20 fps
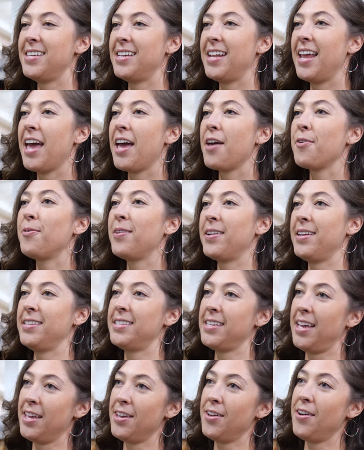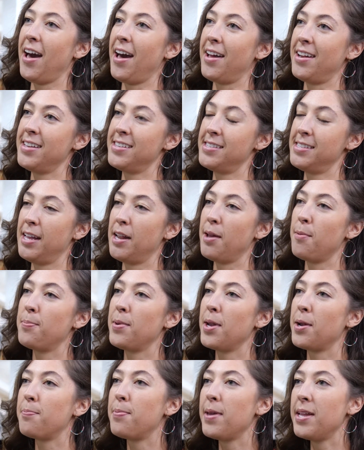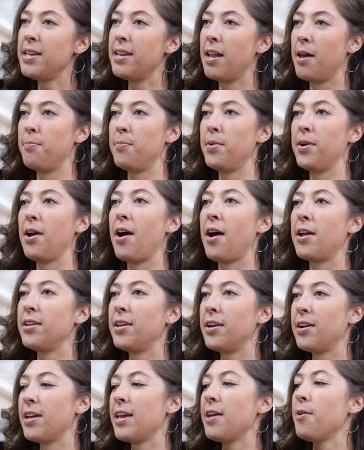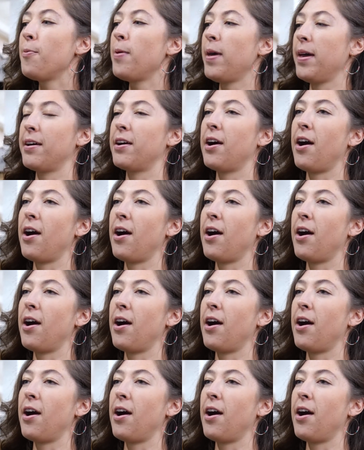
today I want to tell you how to set up your PIN number on your eWIC